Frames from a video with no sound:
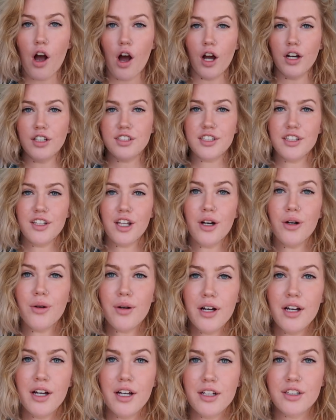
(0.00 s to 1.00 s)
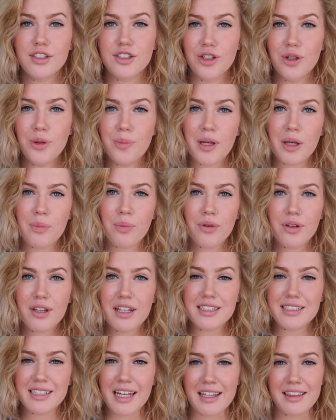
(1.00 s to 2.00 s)
Honestly though, two people
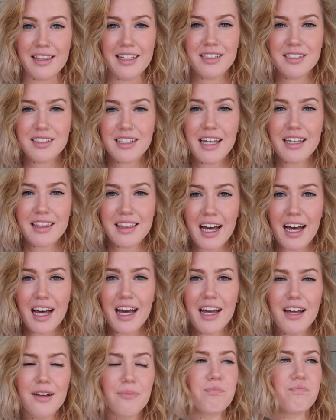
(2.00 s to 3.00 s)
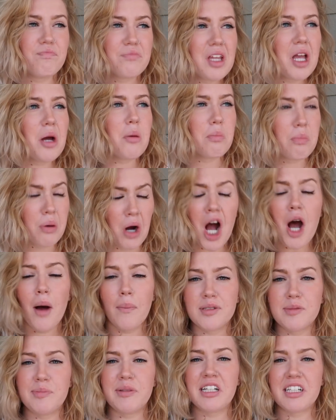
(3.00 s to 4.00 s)
that say things like that,
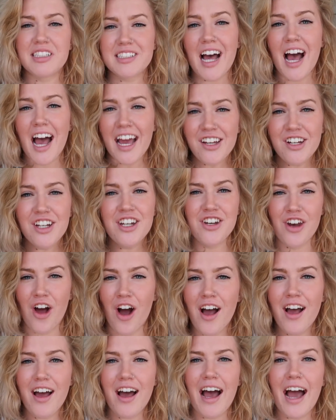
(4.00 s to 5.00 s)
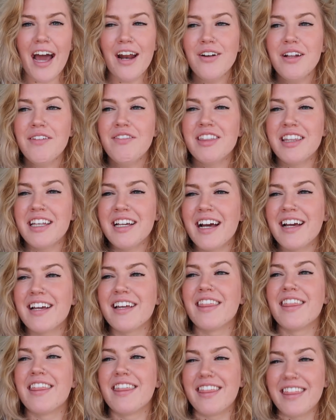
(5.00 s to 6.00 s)
props because I could not, I don't even think I
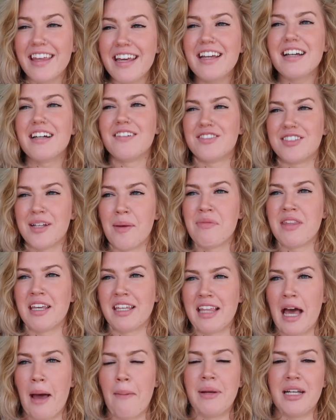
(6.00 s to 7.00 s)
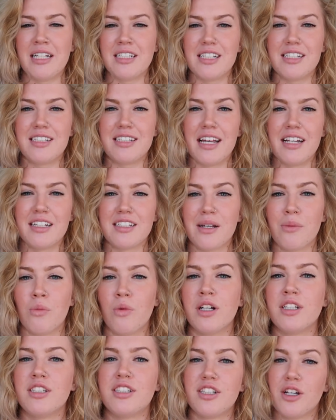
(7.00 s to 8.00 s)
could think of something that mean to say to
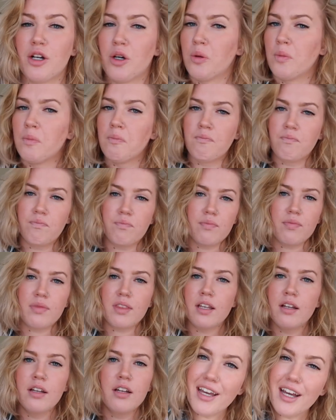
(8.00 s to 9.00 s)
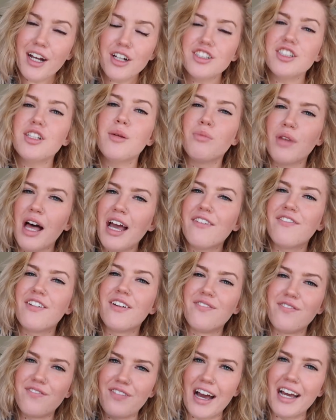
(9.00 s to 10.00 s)
someone. So here's some life
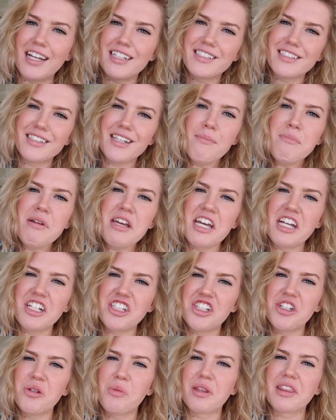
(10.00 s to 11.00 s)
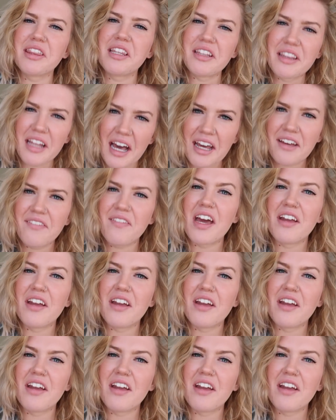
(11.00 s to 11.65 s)
advice. Let me hit you with the life